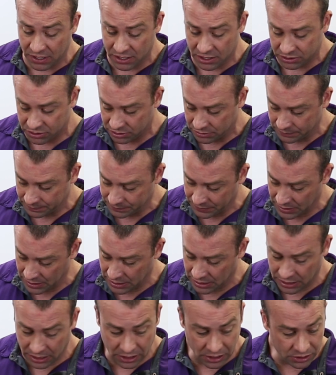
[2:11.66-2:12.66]
Fitness.
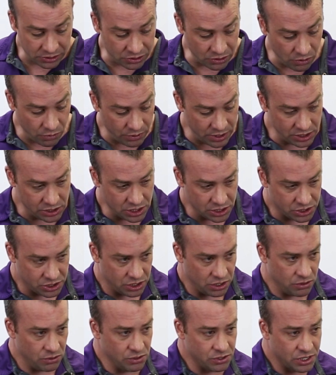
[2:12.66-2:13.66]
So we
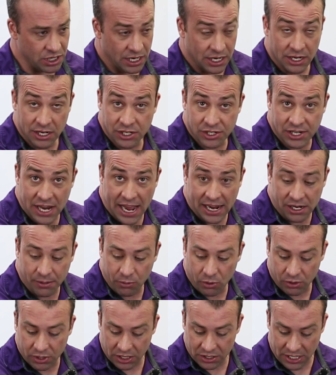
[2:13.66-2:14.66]
just use
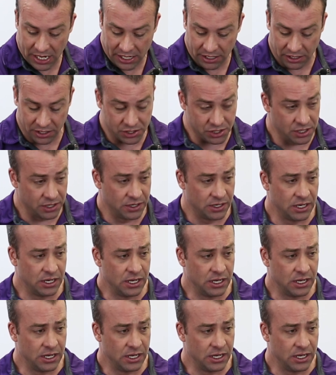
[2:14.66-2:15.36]
stackable containers.